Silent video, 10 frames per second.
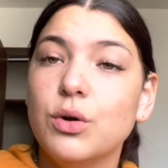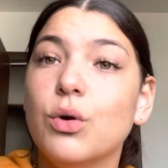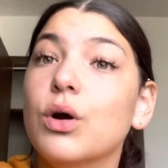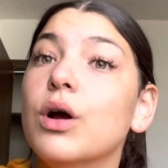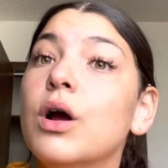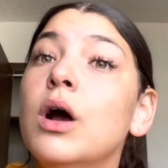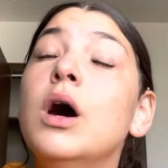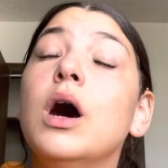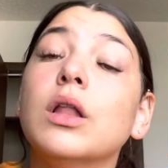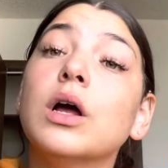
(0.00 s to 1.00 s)
or
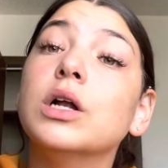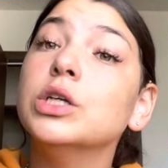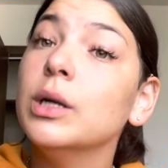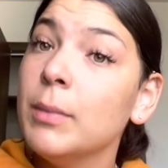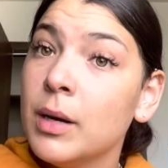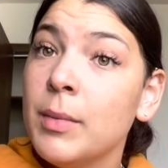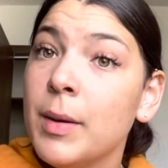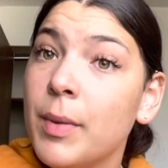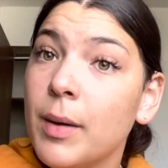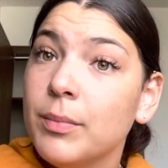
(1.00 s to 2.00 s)
a larger amount
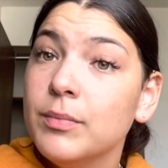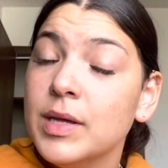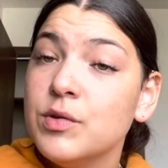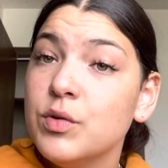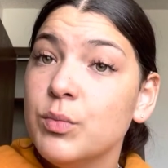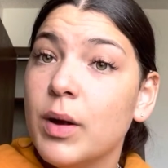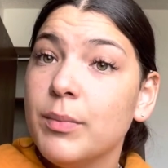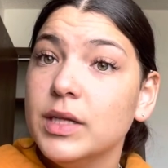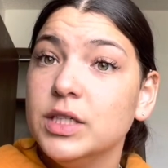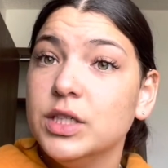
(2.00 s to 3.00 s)
of my student
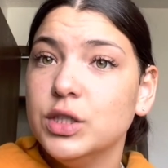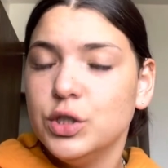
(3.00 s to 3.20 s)
population,